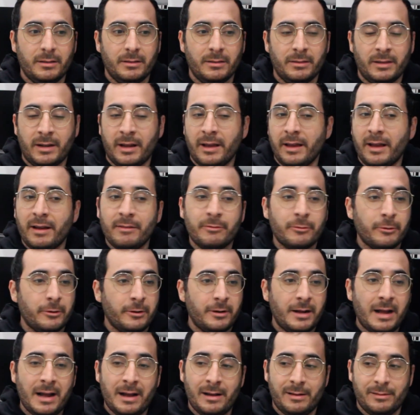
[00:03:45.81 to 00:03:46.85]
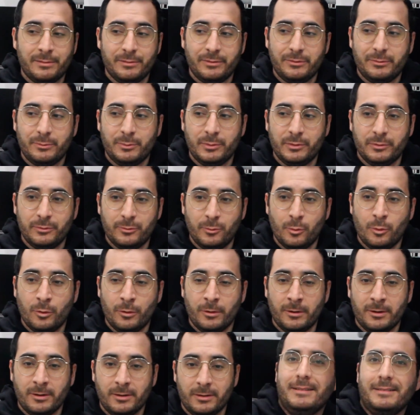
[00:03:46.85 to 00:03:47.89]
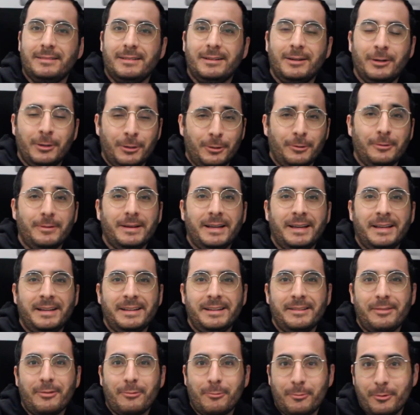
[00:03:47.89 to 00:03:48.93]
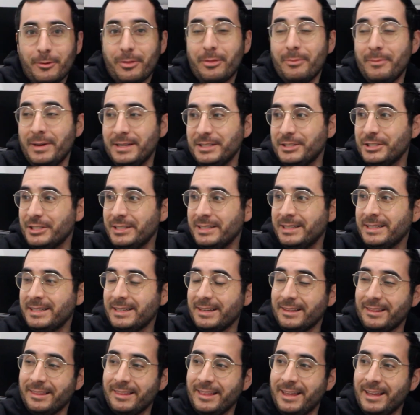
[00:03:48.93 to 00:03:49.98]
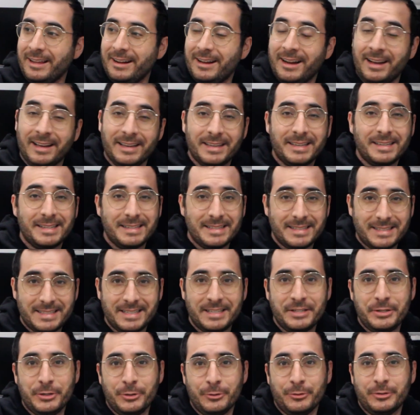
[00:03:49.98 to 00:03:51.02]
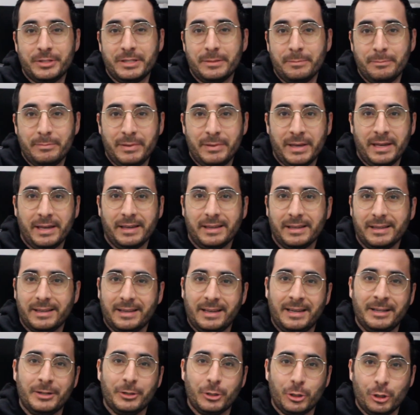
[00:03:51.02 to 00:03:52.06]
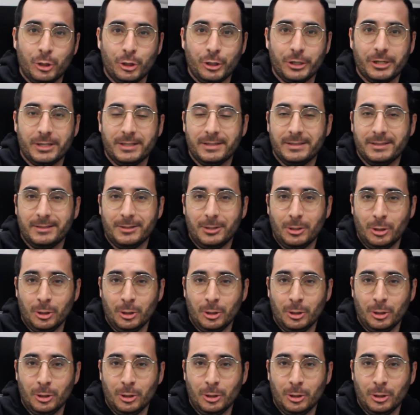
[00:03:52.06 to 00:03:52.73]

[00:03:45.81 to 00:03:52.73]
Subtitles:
than I ever have before. Oh, and it's worth mentioning that I continue to bake and cook a